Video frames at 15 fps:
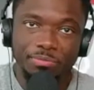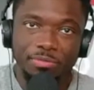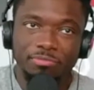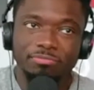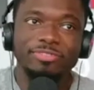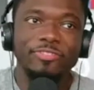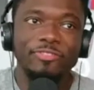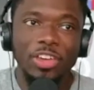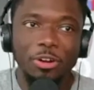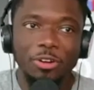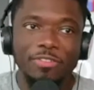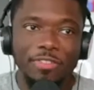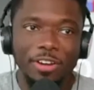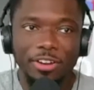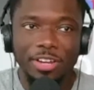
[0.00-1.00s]
very
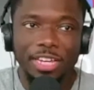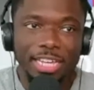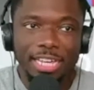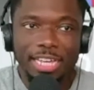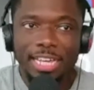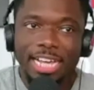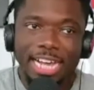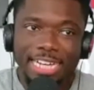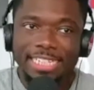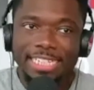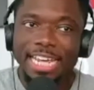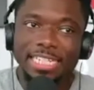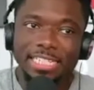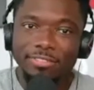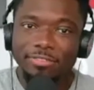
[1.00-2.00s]
very
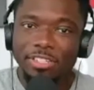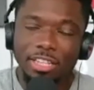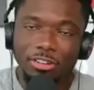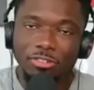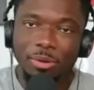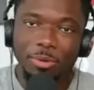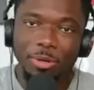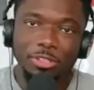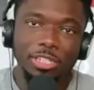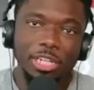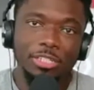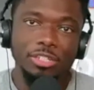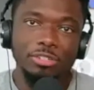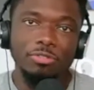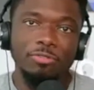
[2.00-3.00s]
attentive to the criminal
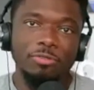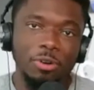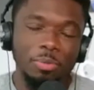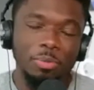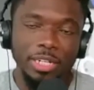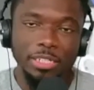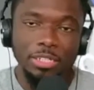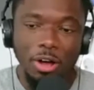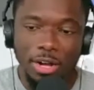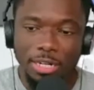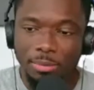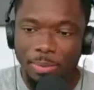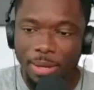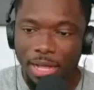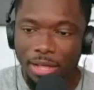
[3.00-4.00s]
justice reform that he talked
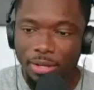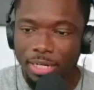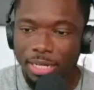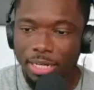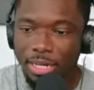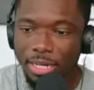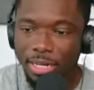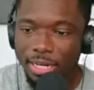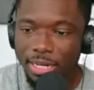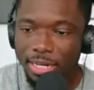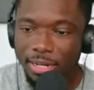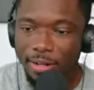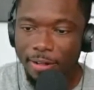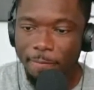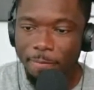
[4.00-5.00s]
about,
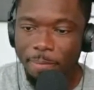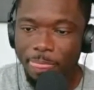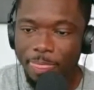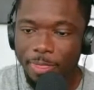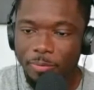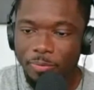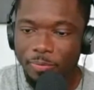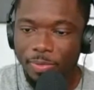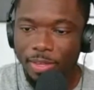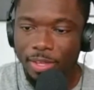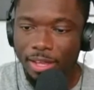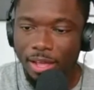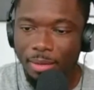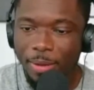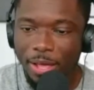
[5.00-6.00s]
um,
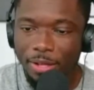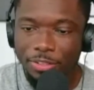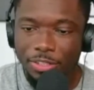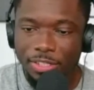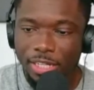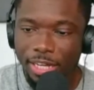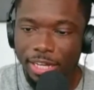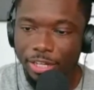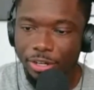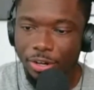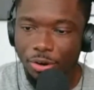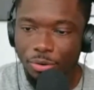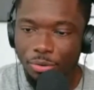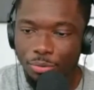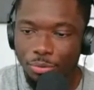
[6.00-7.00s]
about just like you
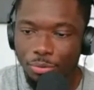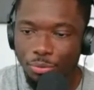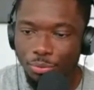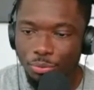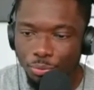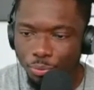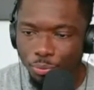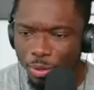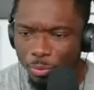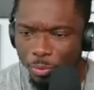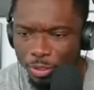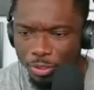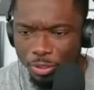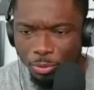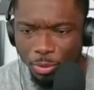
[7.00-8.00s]
know what where's
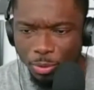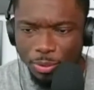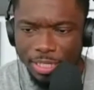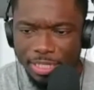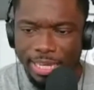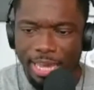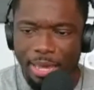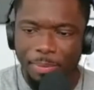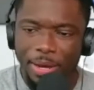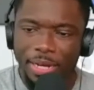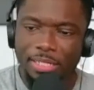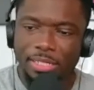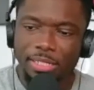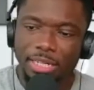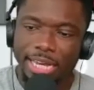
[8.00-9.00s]
the quote? His campaign
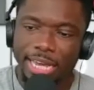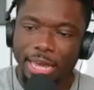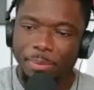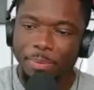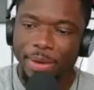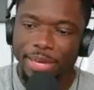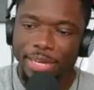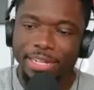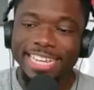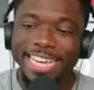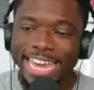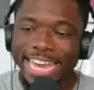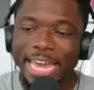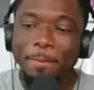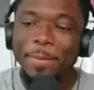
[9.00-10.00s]
campaign
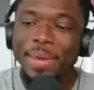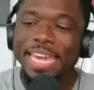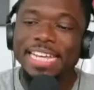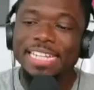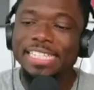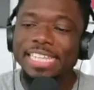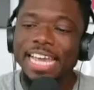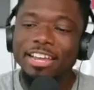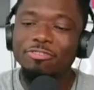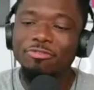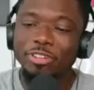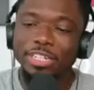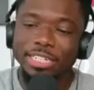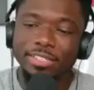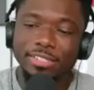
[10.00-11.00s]
campaign site
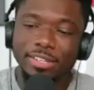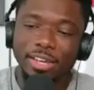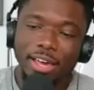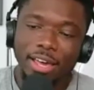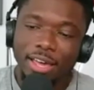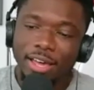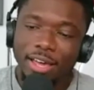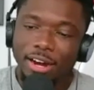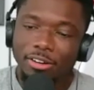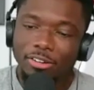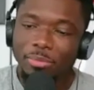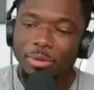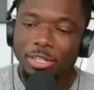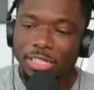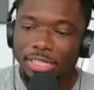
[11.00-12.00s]
reads, "Our
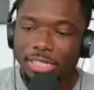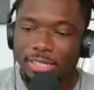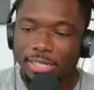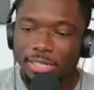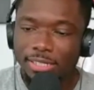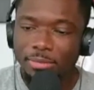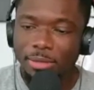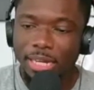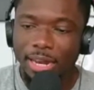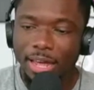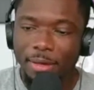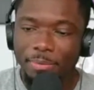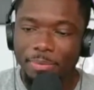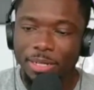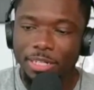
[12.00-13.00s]
criminal justice system
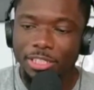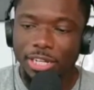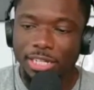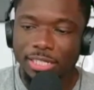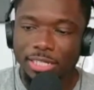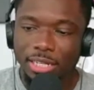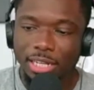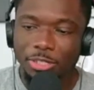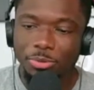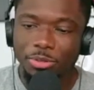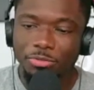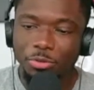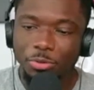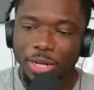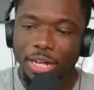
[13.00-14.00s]
cannot be just unless we
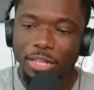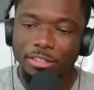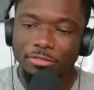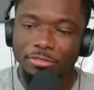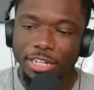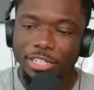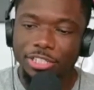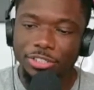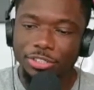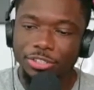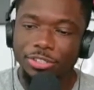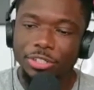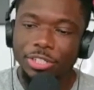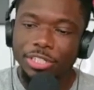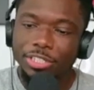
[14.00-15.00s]
root out the racial,
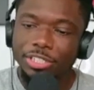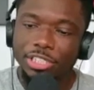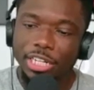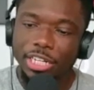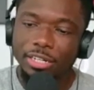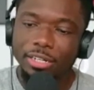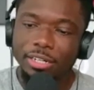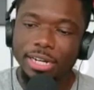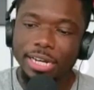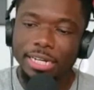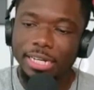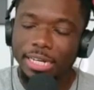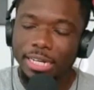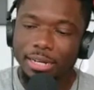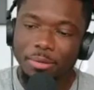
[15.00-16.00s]
gender, and
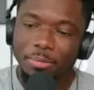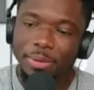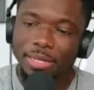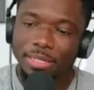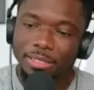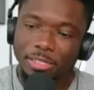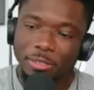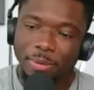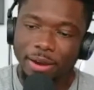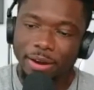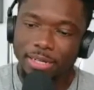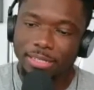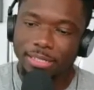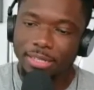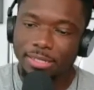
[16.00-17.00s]
income-based
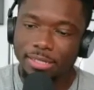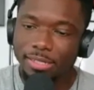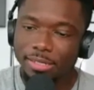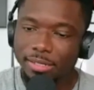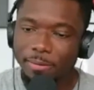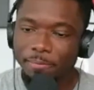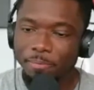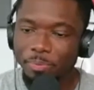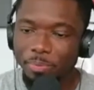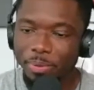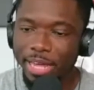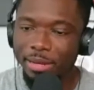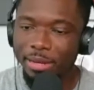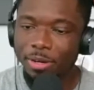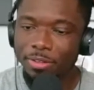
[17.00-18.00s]
disparities in the system.
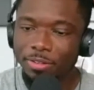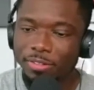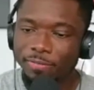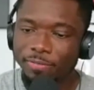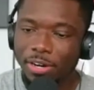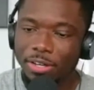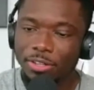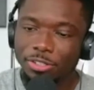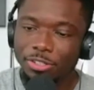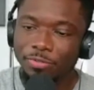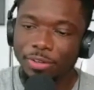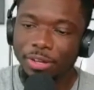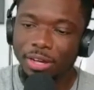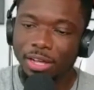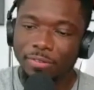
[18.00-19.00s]
Black mothers and fathers should feel
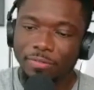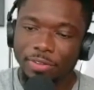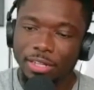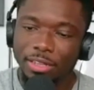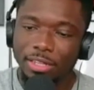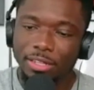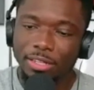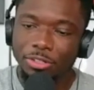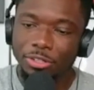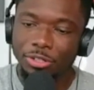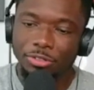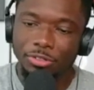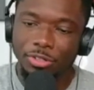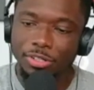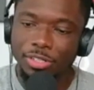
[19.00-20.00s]
confident that their
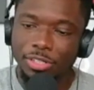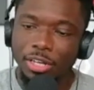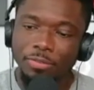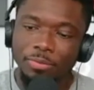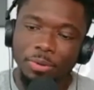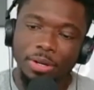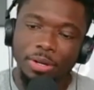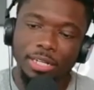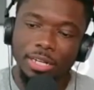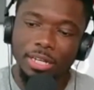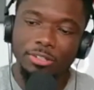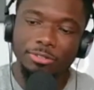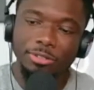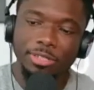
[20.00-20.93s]
children are safe walking down the streets of